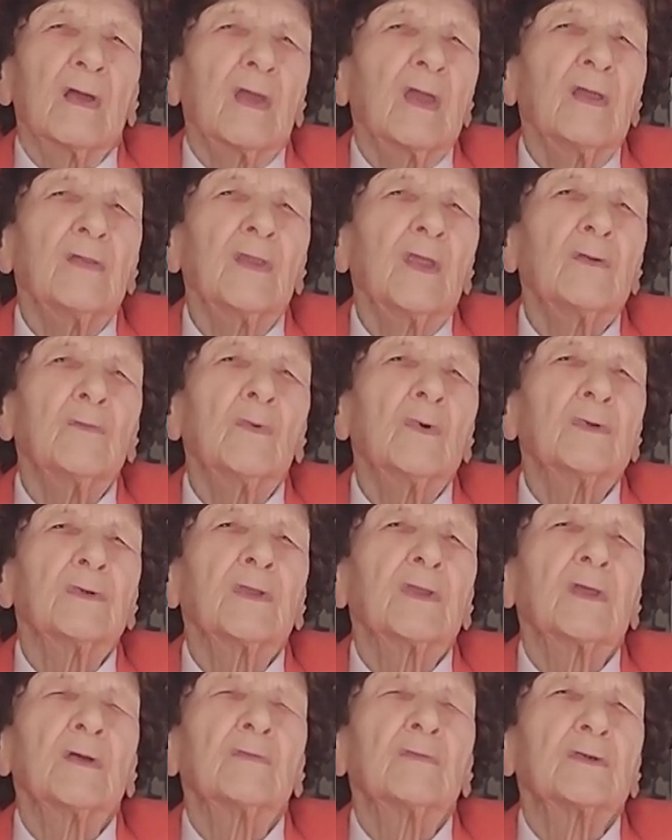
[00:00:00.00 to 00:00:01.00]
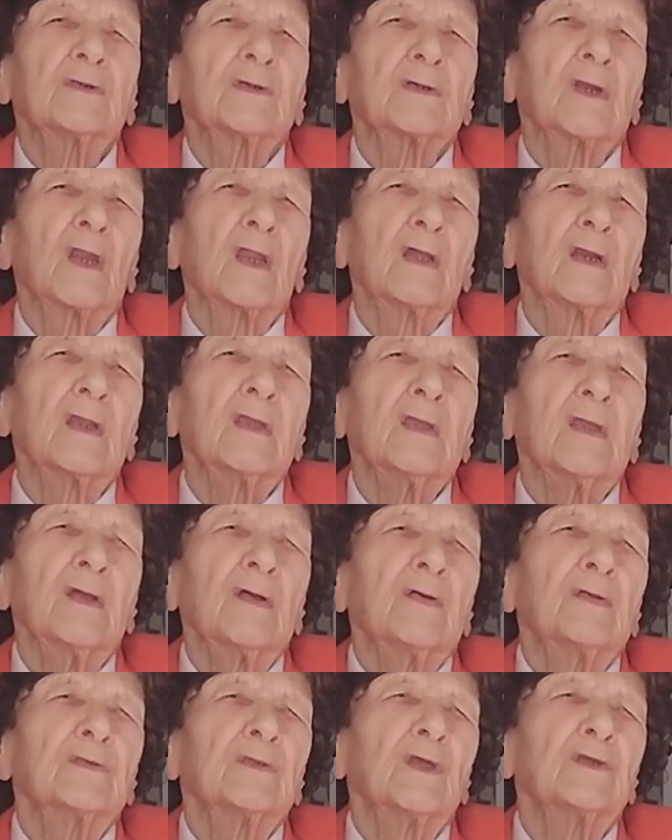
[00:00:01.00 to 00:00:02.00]
And they wouldn't give it to Glenny.
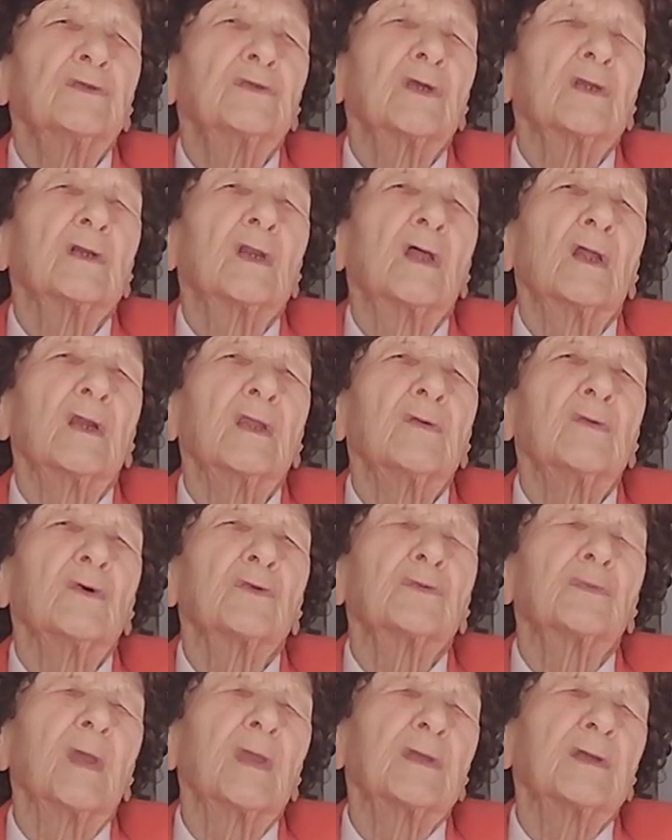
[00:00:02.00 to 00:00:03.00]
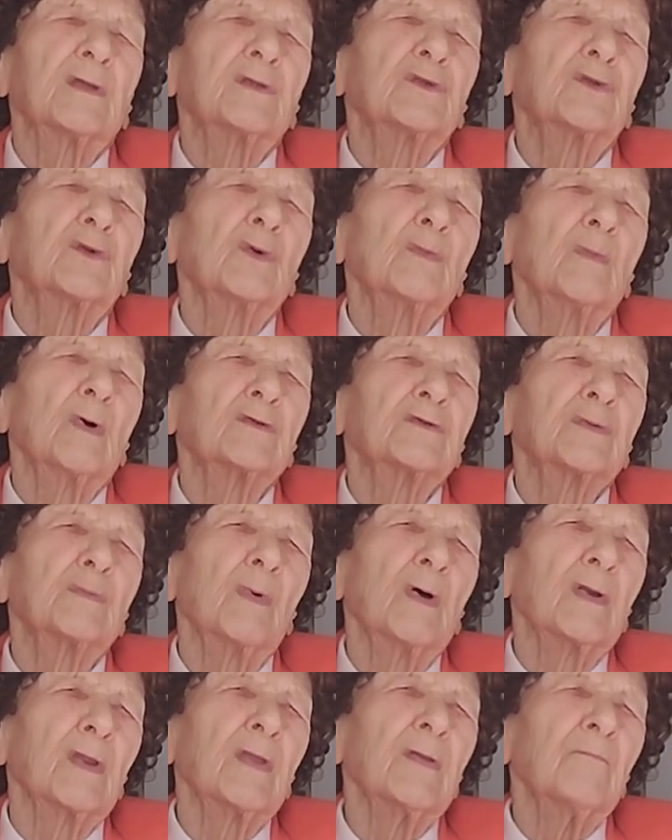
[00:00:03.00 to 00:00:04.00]
They said Glenny was making too much
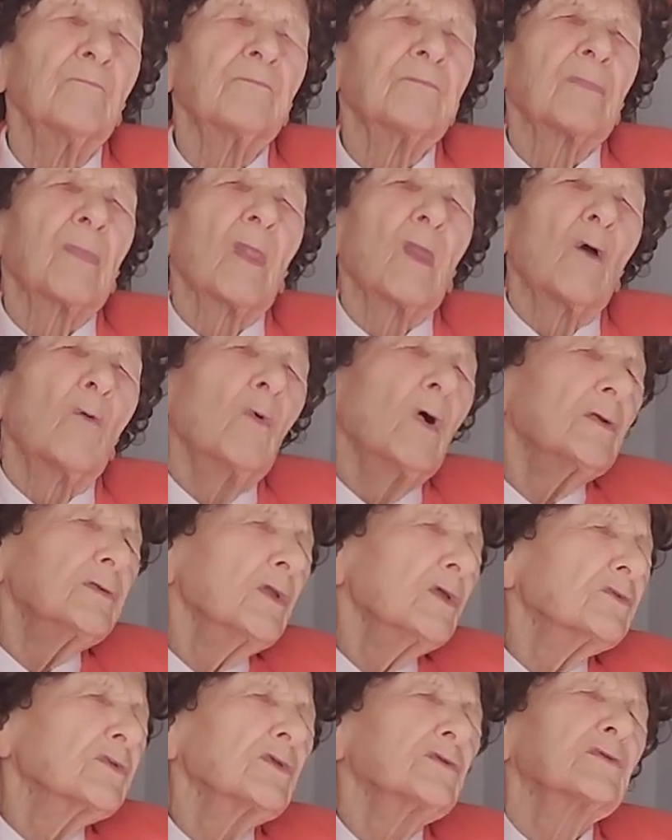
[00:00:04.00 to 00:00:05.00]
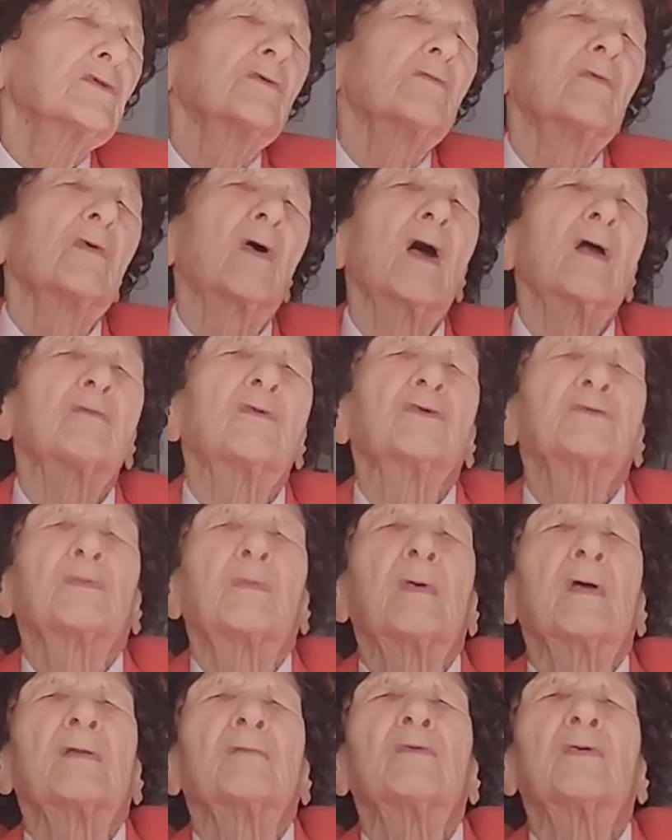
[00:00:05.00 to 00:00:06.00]
money. What does a survivor's
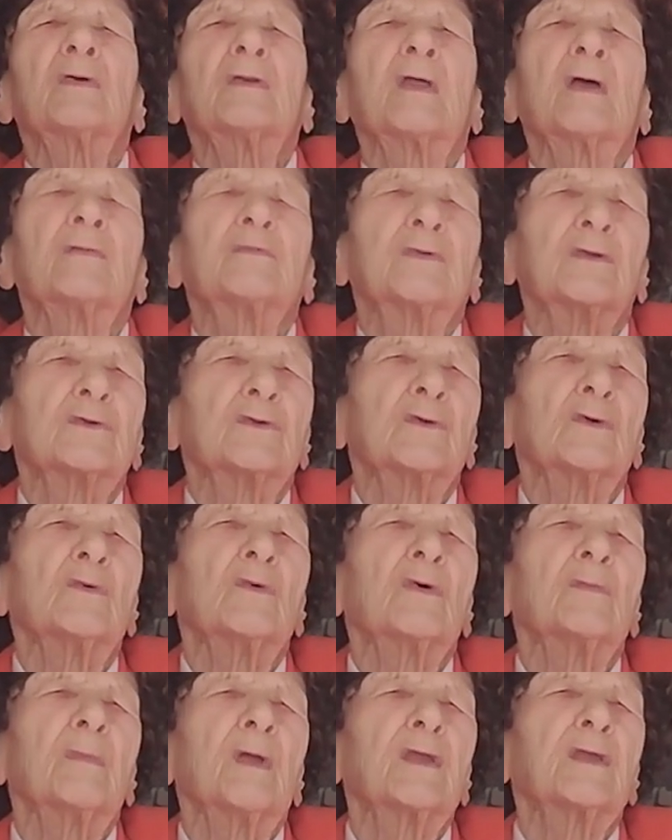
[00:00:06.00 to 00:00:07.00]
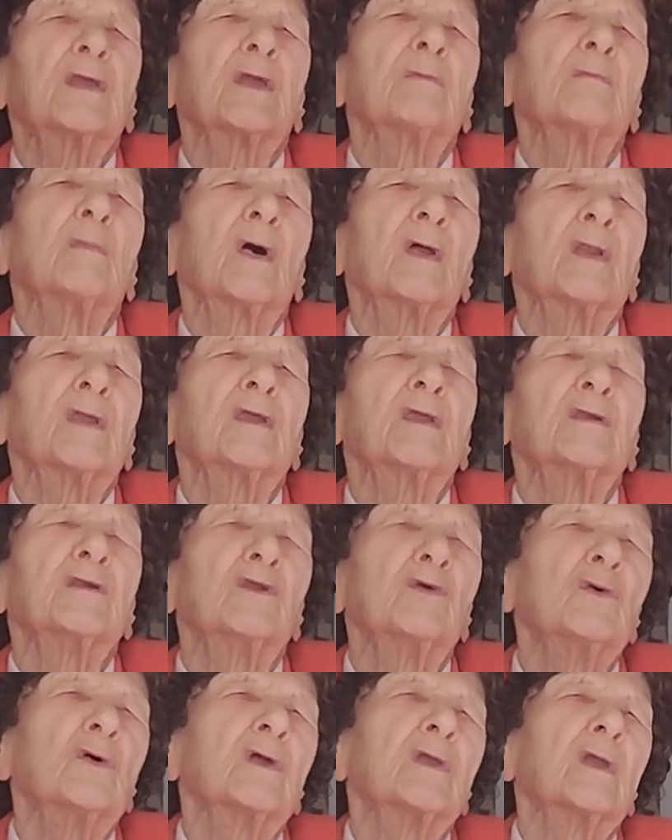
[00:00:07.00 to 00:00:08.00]
benefit have to do with making money and
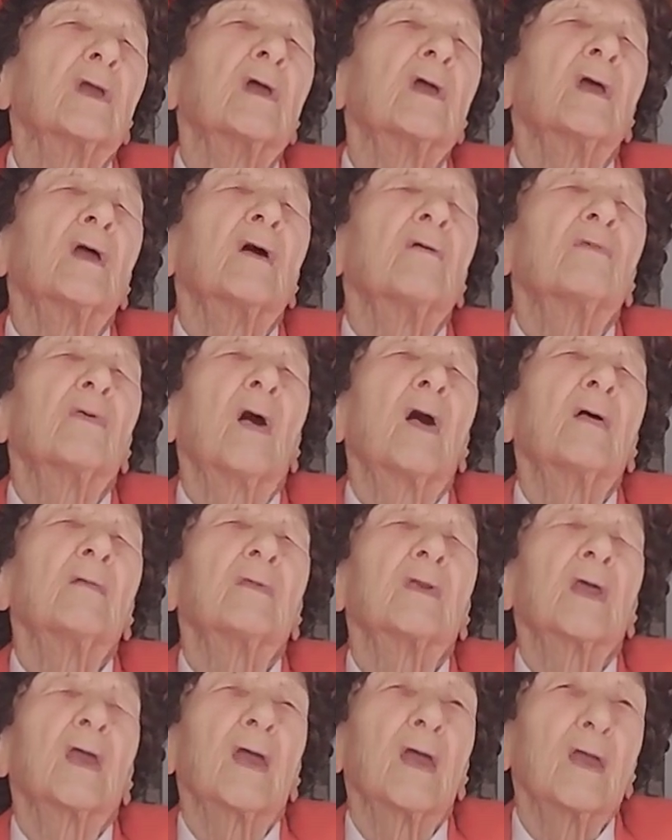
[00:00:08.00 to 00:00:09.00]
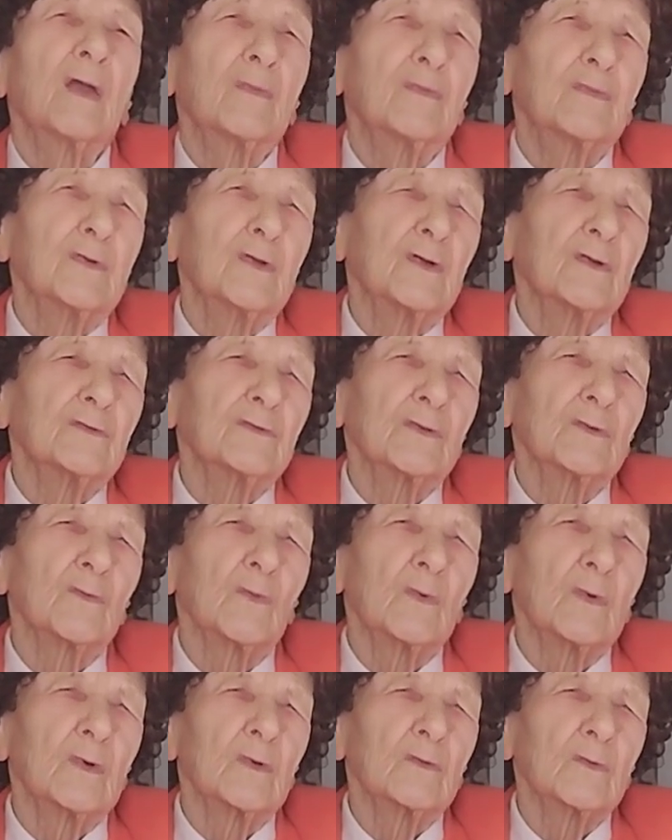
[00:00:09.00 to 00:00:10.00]
doing five and a half years in
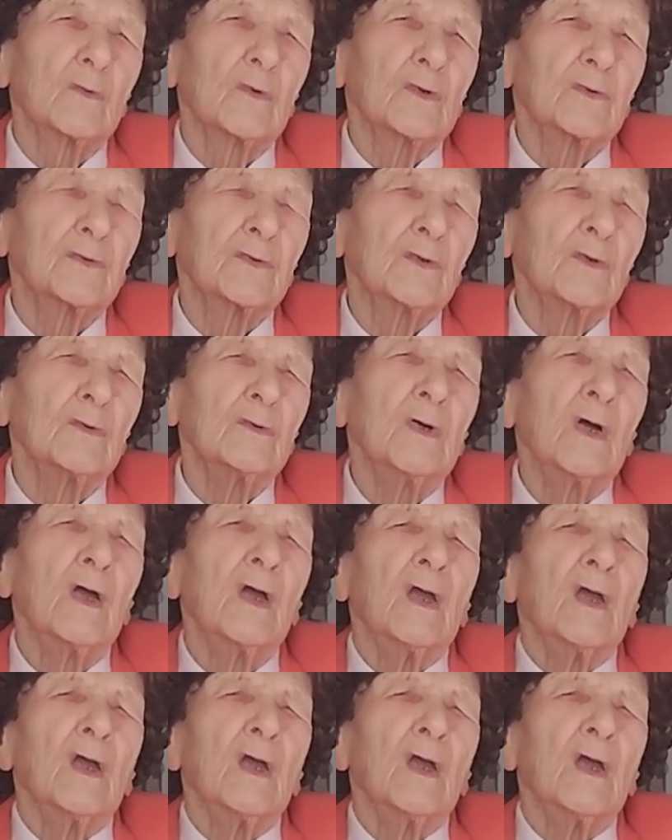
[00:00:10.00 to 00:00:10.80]
World War II?